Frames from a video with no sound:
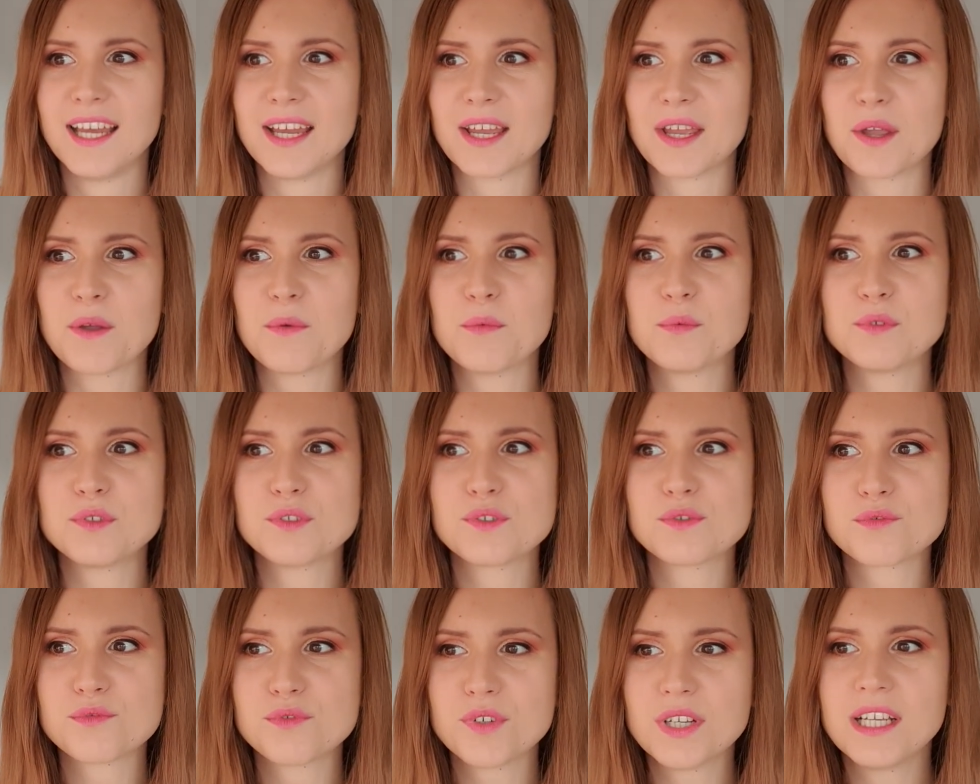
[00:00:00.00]
it
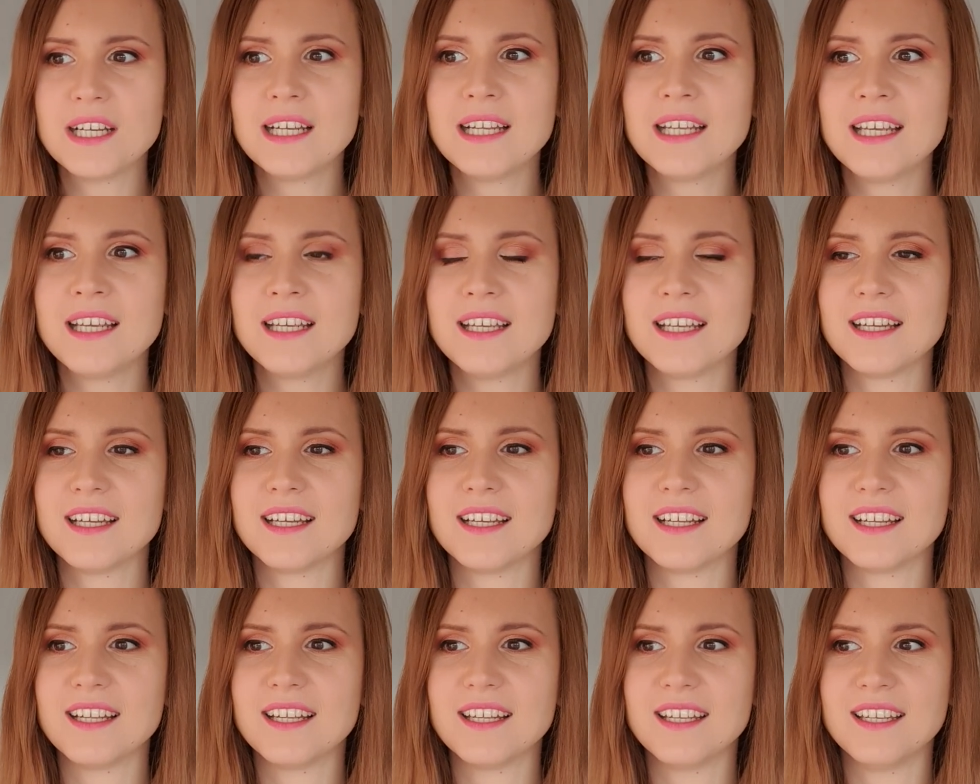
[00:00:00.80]
was really
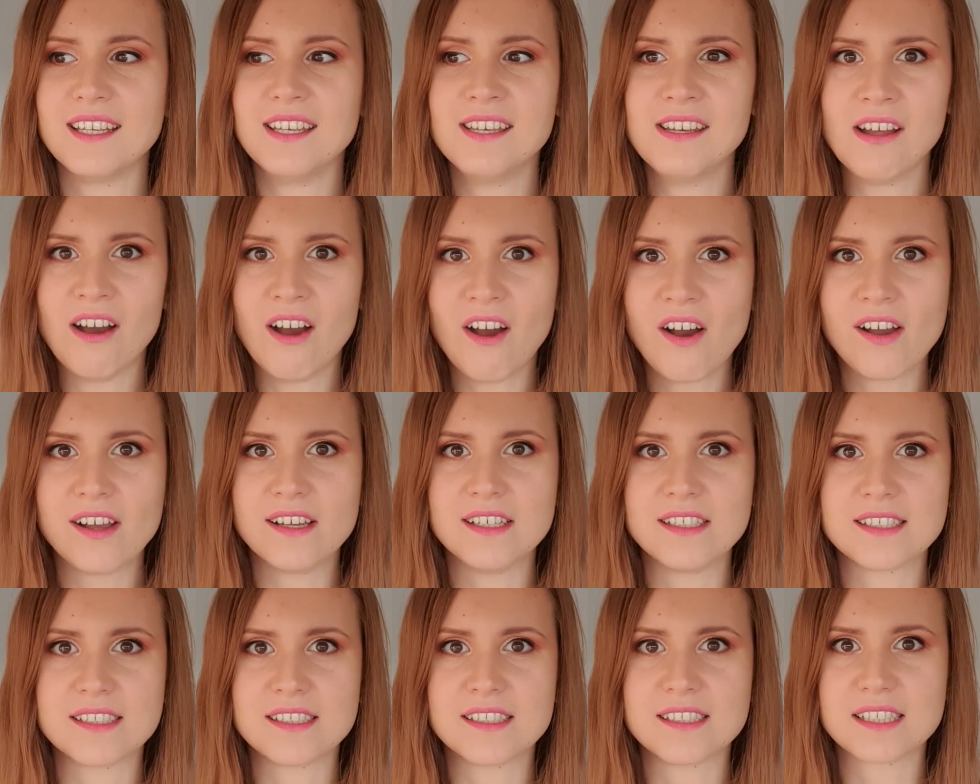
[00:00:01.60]

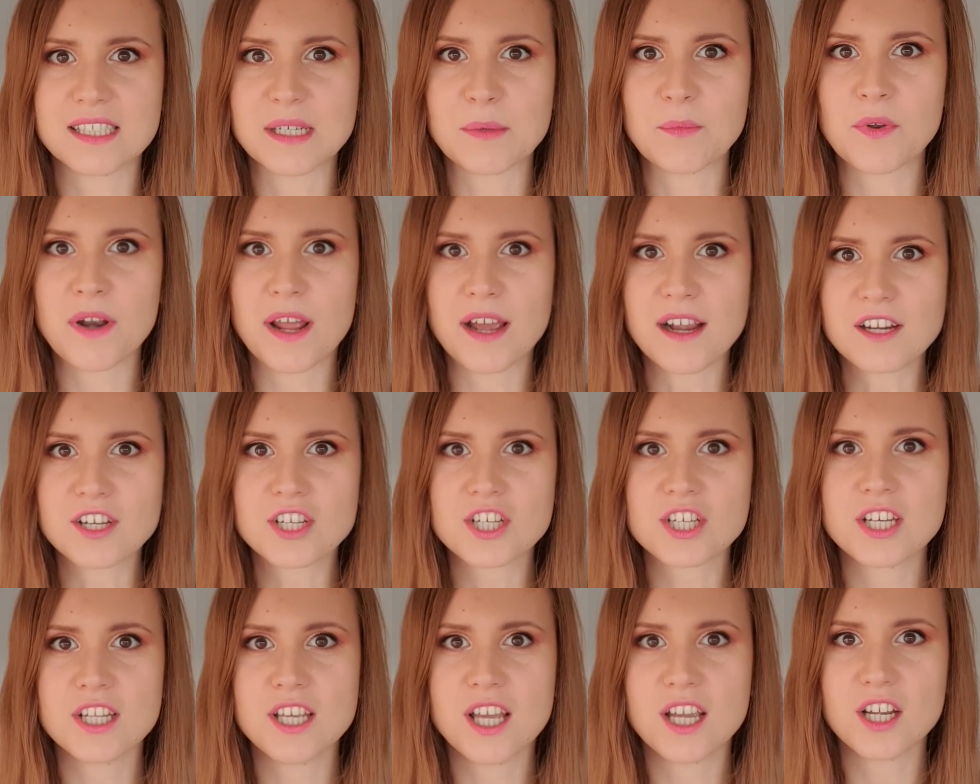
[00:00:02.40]
nice that someone
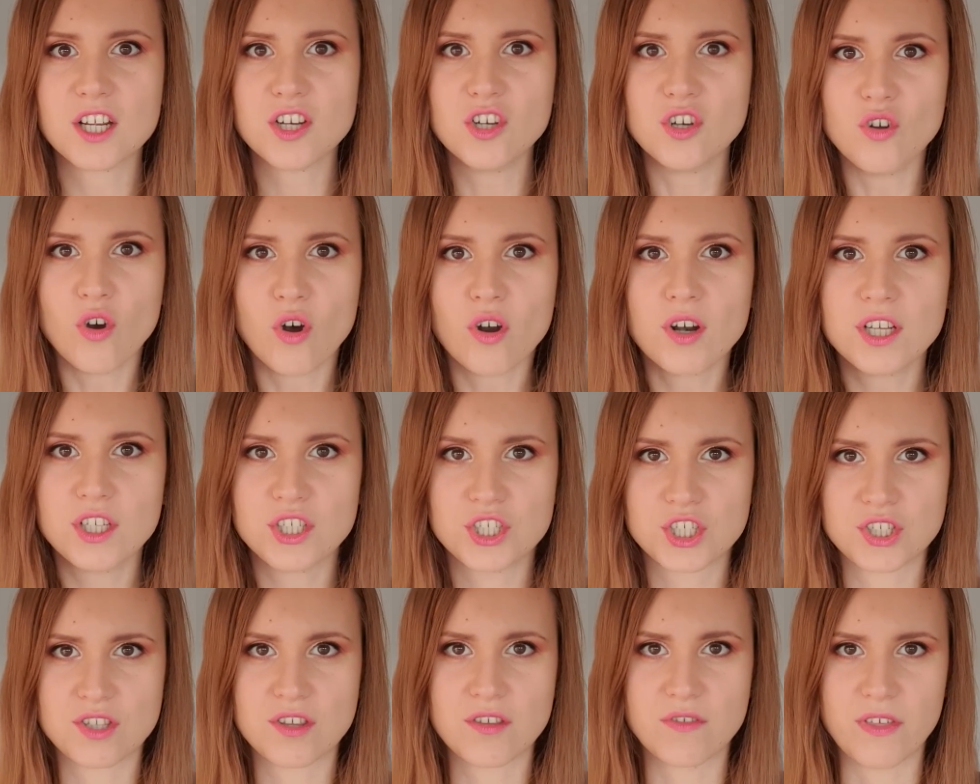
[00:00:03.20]
actually
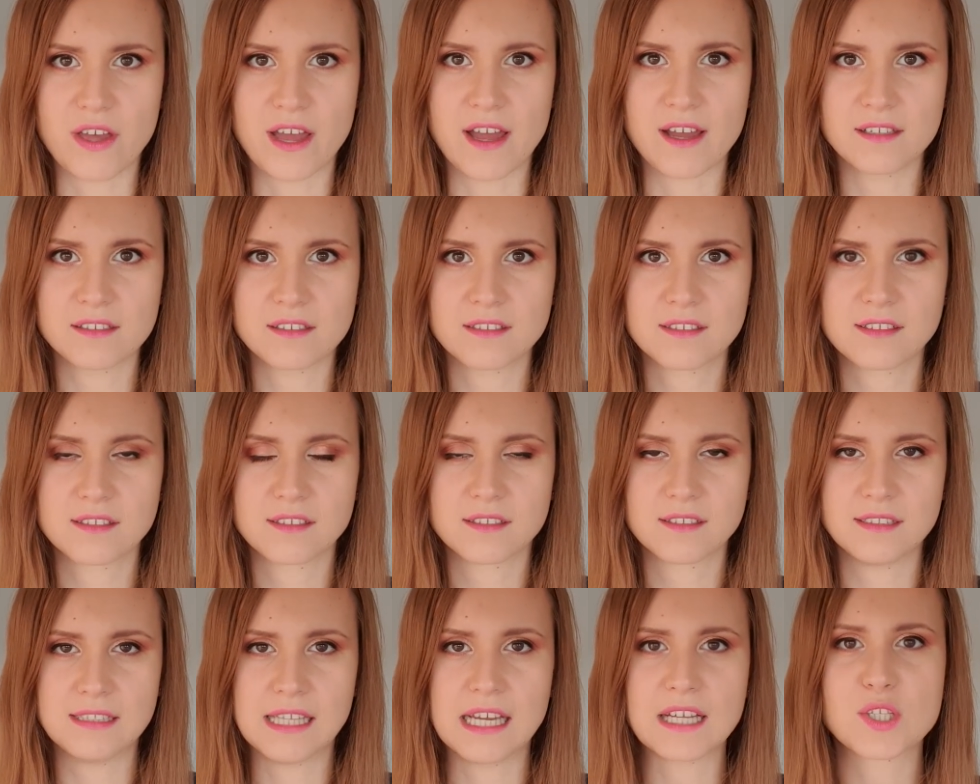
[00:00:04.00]
acknowledged that.
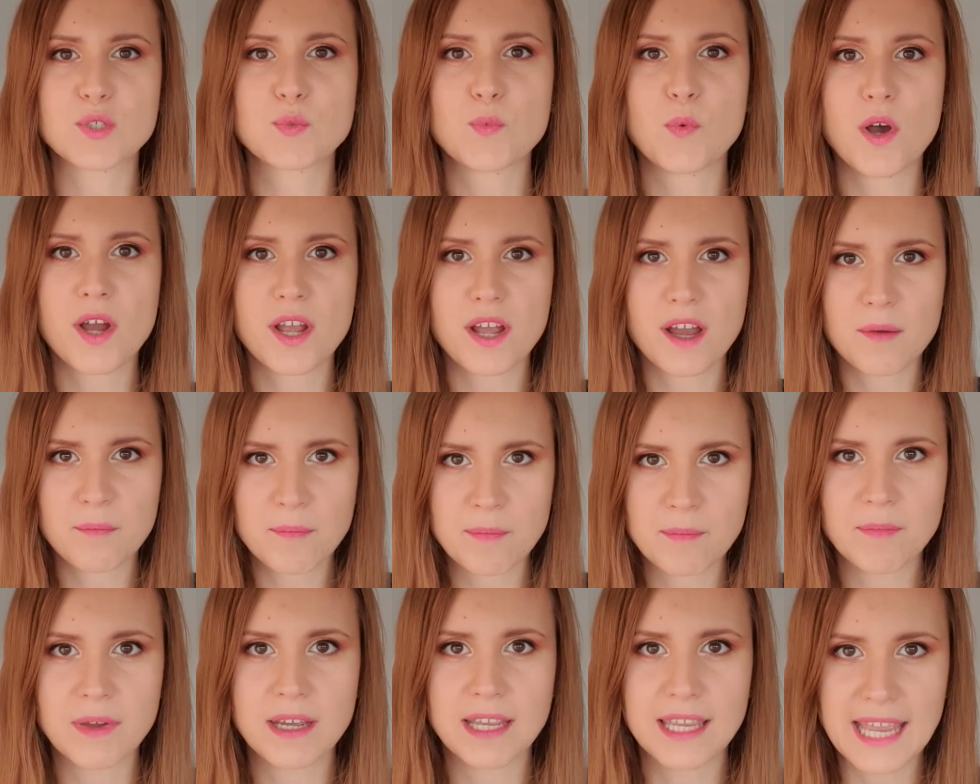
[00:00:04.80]
That's why
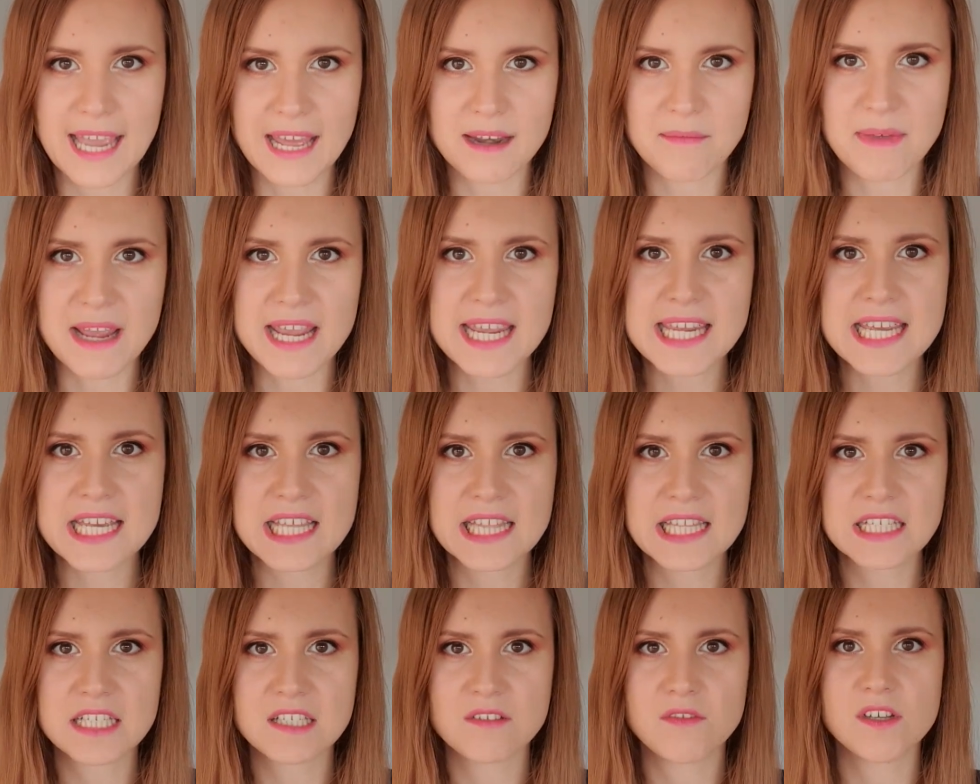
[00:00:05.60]
I'm, again, making these